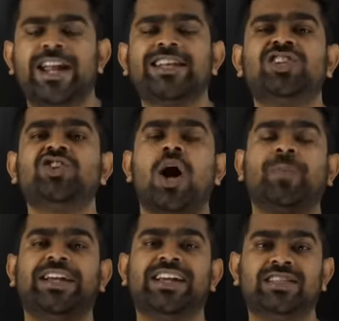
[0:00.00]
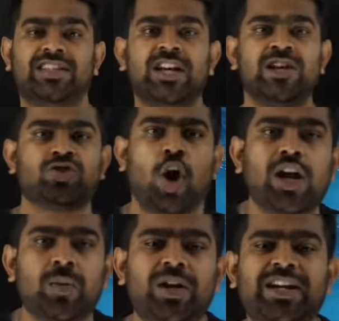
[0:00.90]
next topic is
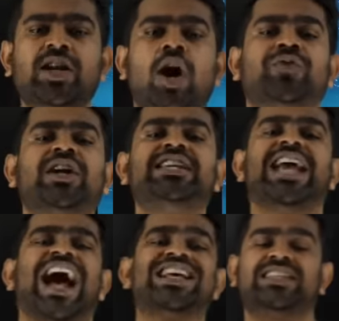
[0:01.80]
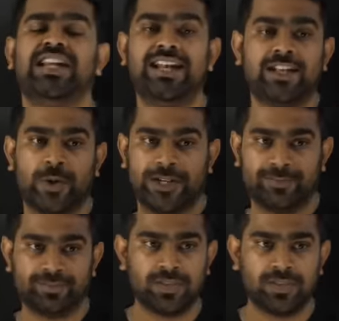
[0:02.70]
solubility of a gas in a liquid.